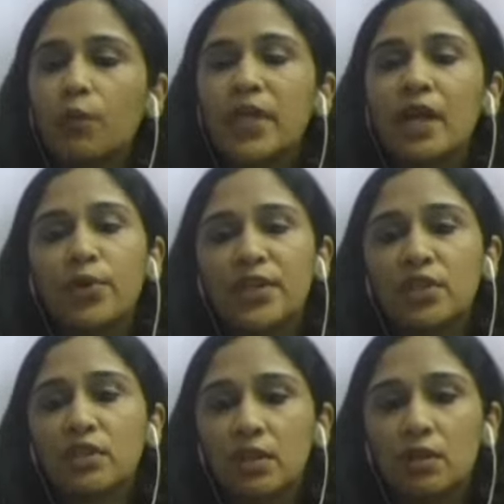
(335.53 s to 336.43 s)
we are
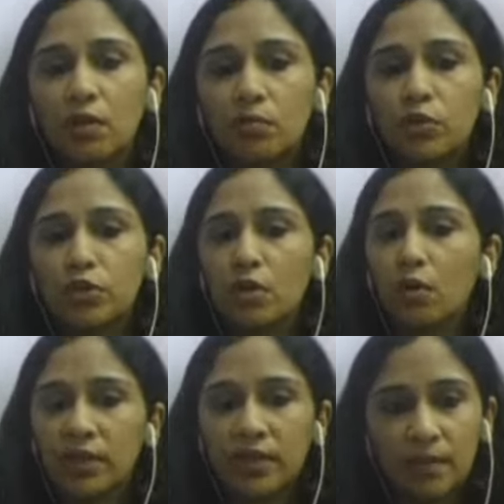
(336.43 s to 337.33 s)
present in almost
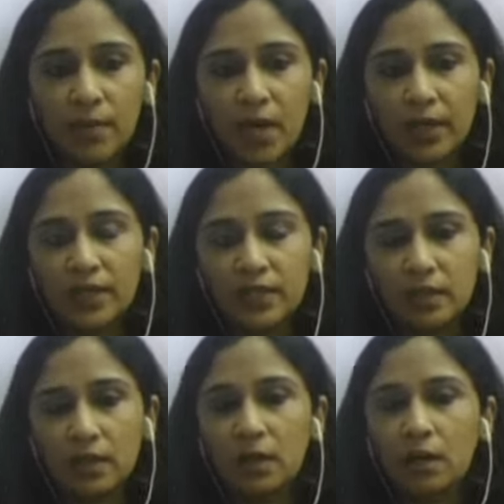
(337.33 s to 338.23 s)
all the key
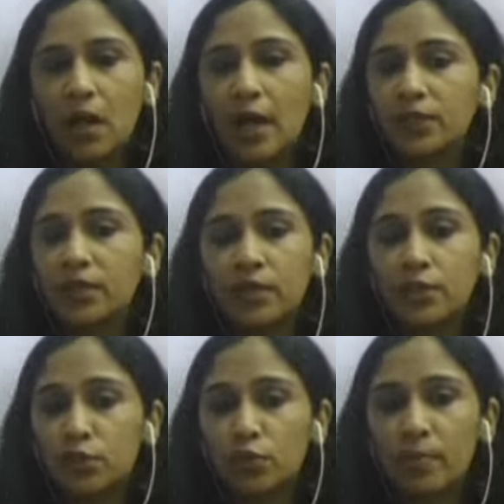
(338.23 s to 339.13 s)
markets. Either
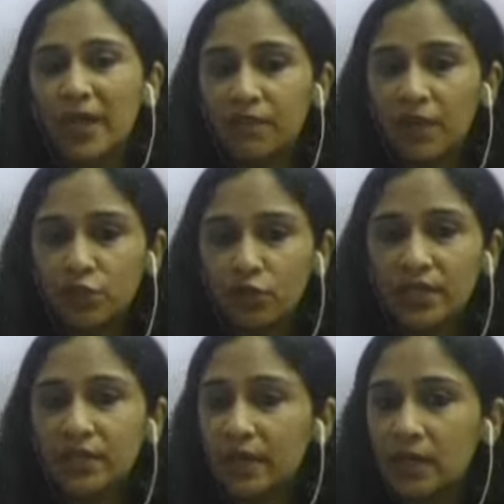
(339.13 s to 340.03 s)
it's through a
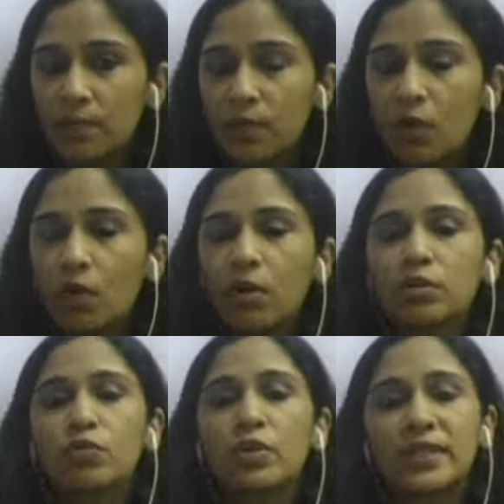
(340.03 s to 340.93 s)
manufacturing setup or
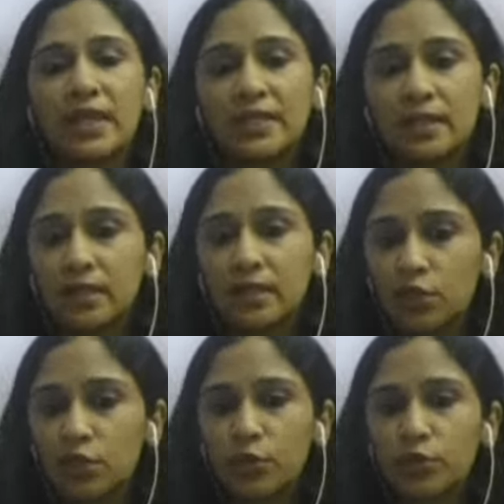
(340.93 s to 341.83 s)
through a sales and
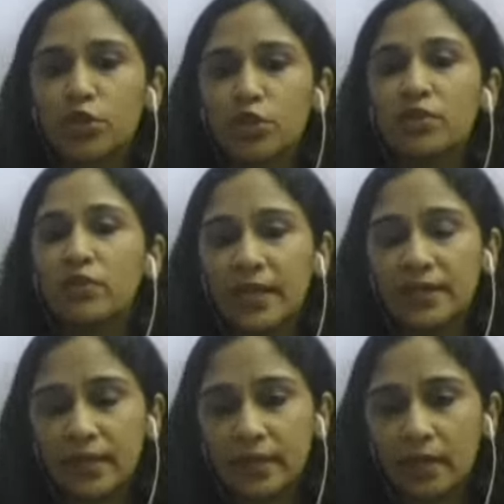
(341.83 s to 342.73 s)
distribution
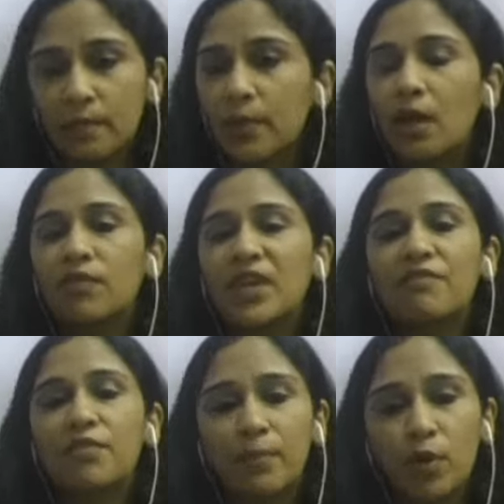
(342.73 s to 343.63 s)
trading setup.
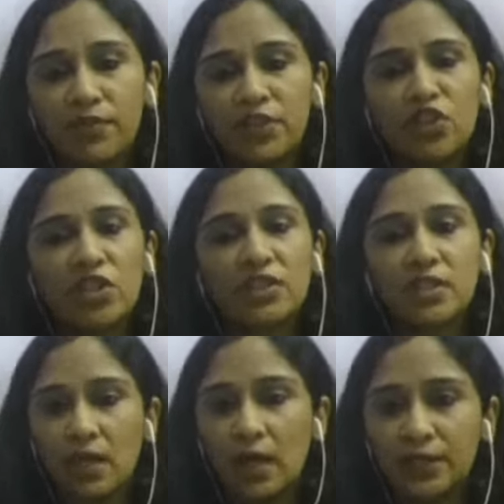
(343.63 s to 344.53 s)
We have rep
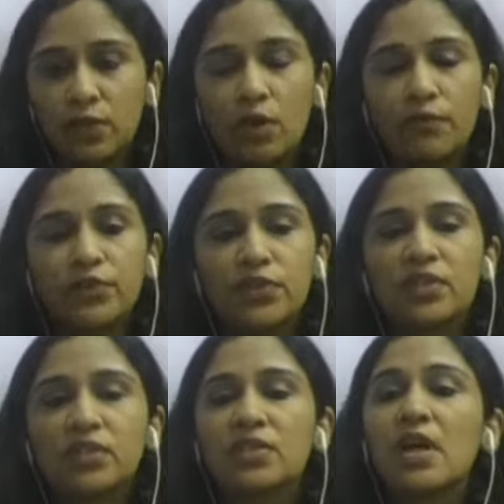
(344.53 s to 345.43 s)
offices, license
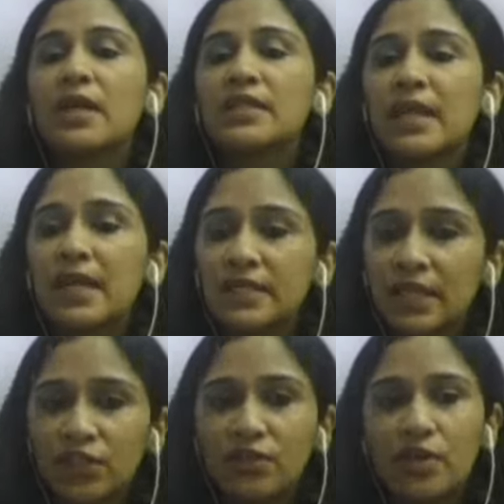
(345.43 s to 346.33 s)
offices, sales
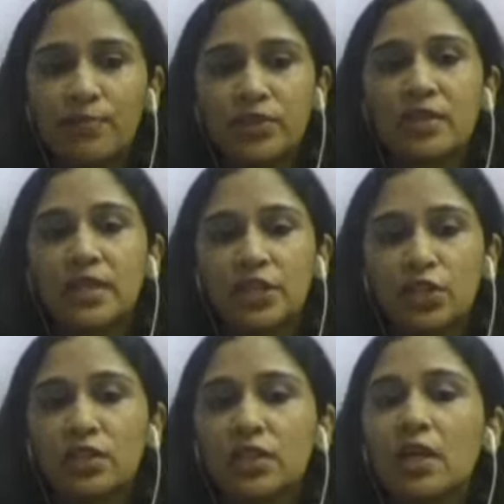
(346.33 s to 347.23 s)
agent
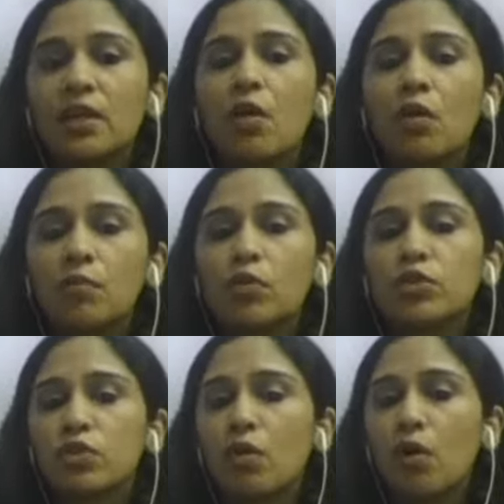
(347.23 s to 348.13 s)
representations in
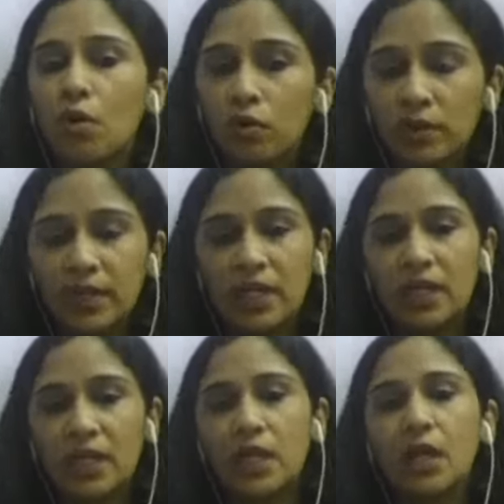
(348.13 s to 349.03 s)
almost all the
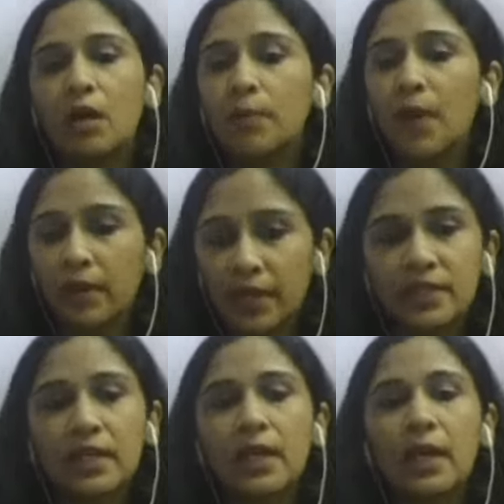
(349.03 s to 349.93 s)
key
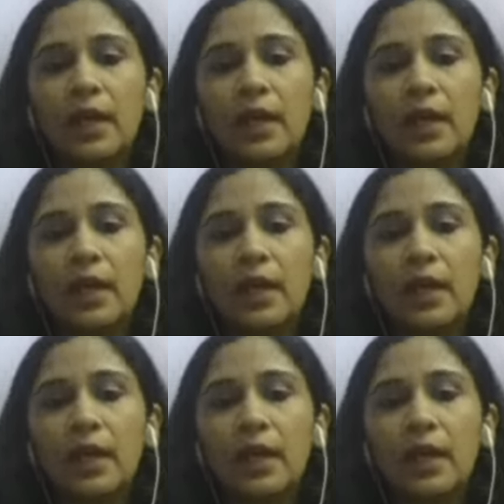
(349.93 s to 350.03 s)
markets.